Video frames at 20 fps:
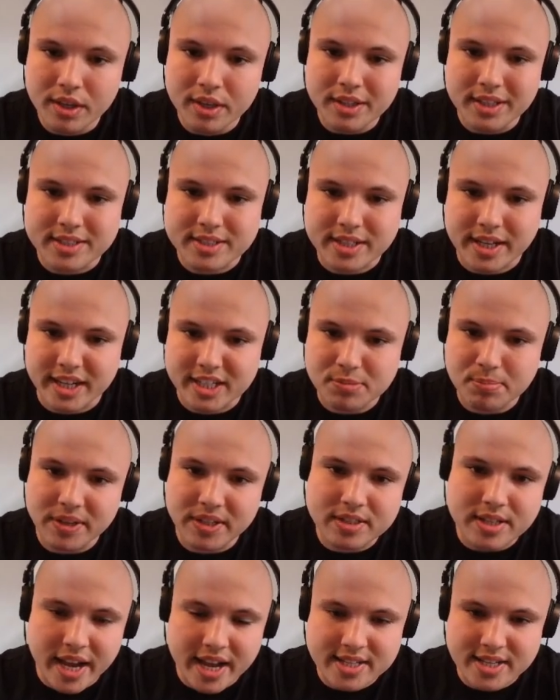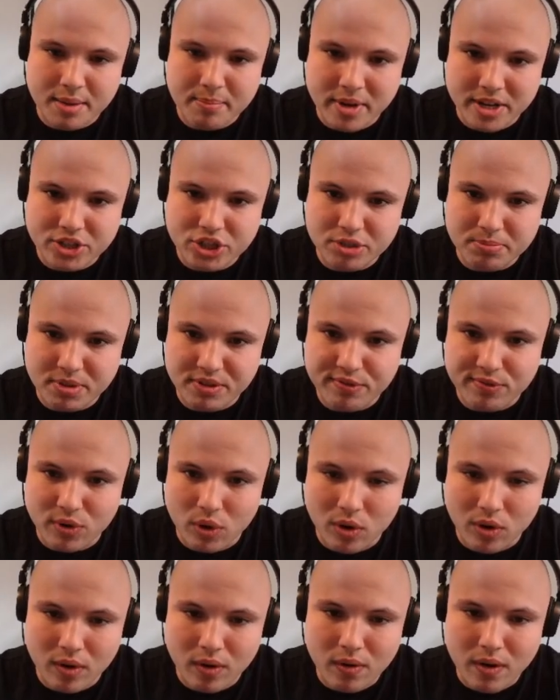These cuspids, as I mentioned
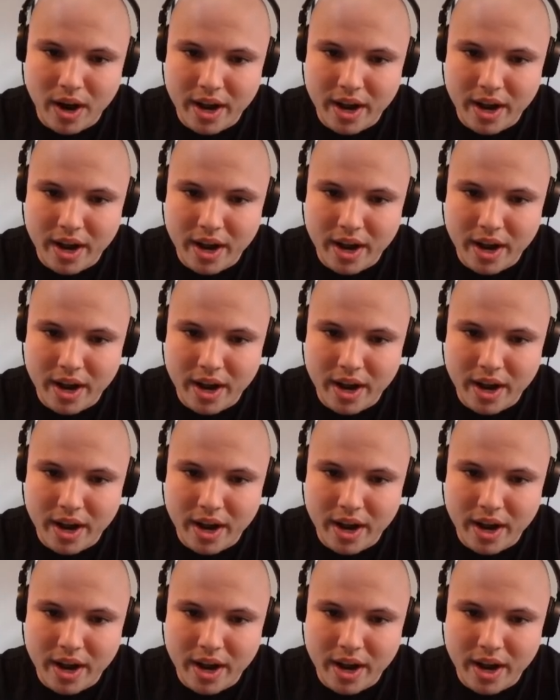before,